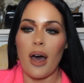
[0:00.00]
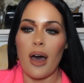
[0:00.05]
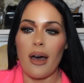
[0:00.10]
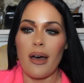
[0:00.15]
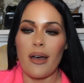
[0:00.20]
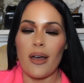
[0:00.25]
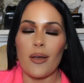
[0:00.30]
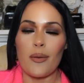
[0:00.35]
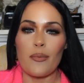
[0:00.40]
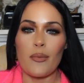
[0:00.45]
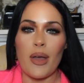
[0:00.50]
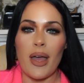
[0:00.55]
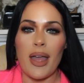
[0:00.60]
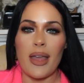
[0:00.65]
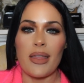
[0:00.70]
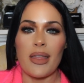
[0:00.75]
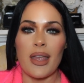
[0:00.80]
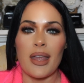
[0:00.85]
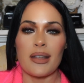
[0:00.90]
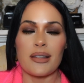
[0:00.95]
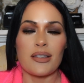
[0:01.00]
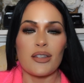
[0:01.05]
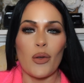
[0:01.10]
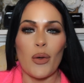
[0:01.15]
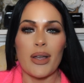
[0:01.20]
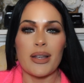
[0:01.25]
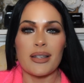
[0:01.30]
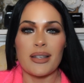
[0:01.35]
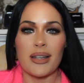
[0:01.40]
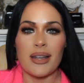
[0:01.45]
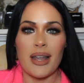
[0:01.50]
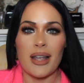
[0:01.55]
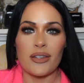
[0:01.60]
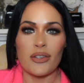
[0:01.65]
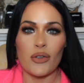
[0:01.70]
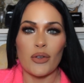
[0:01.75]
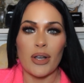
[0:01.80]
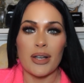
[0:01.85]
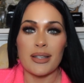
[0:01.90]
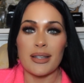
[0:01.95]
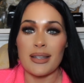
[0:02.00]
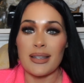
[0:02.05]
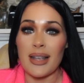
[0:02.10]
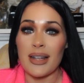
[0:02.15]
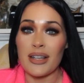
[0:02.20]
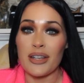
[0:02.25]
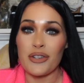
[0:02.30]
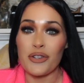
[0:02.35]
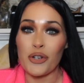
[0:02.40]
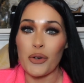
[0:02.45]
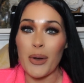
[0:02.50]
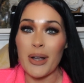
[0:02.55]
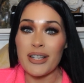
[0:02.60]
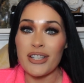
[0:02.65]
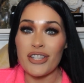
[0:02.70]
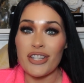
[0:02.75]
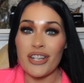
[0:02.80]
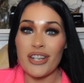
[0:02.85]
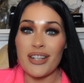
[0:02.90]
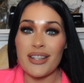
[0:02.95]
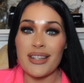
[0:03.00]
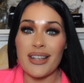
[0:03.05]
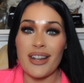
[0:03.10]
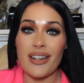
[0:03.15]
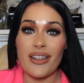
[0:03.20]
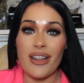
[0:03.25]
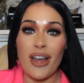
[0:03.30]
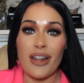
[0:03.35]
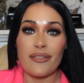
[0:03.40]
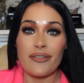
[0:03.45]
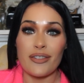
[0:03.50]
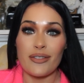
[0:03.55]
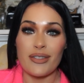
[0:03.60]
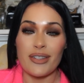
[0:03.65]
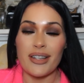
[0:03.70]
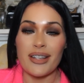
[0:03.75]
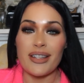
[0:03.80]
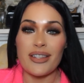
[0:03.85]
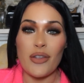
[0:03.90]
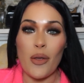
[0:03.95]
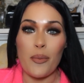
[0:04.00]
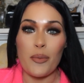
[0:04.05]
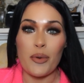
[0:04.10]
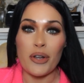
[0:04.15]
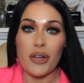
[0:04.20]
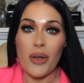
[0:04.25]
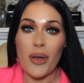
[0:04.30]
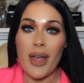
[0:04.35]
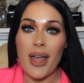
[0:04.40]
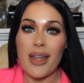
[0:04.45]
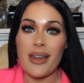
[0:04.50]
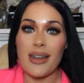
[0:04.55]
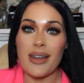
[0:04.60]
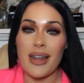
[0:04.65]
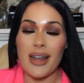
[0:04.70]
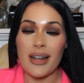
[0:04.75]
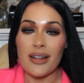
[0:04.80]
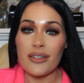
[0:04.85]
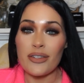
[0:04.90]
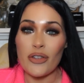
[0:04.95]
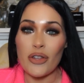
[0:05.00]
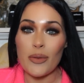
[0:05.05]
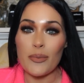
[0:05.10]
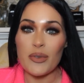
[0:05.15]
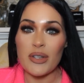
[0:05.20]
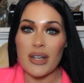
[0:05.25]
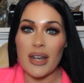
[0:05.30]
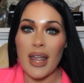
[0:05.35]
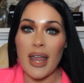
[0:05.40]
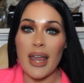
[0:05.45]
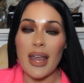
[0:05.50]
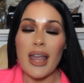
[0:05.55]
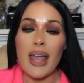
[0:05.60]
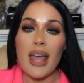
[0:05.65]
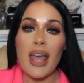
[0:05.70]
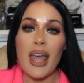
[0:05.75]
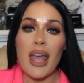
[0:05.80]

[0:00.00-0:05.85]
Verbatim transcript: Um, and then so I did ask you guys to send in your questions, and a lot of you did, so I'm going to go ahead and answer them today.